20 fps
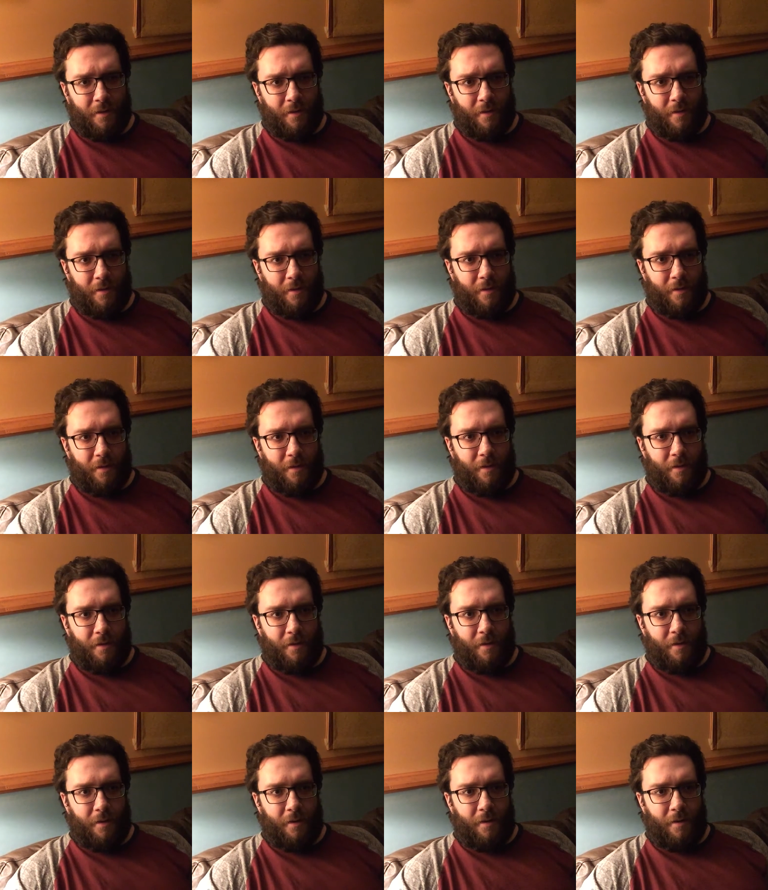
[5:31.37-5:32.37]

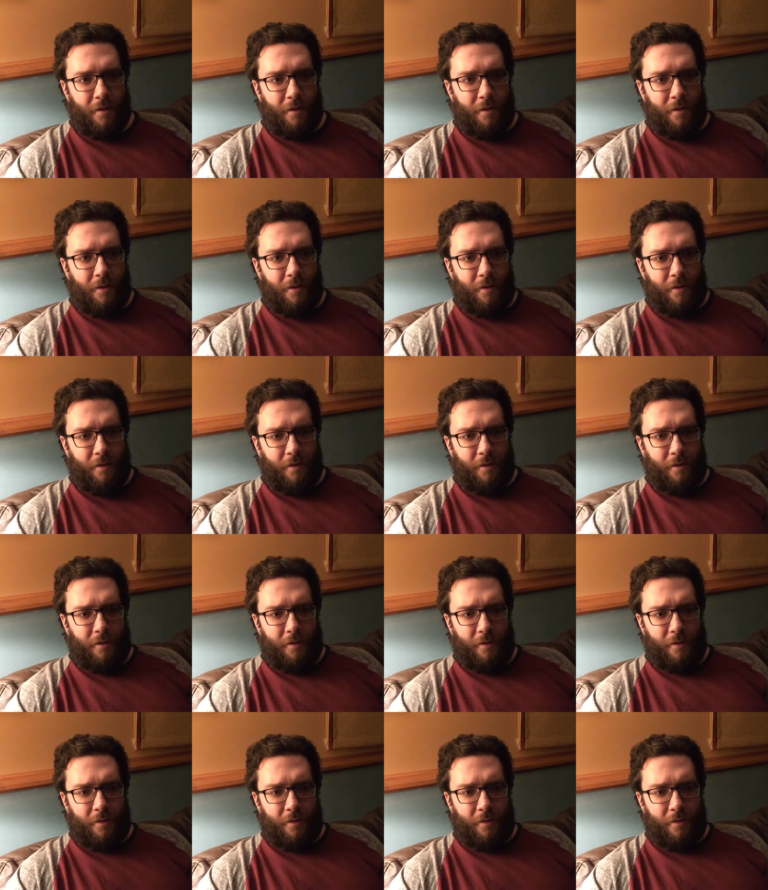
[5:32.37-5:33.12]
[no speech]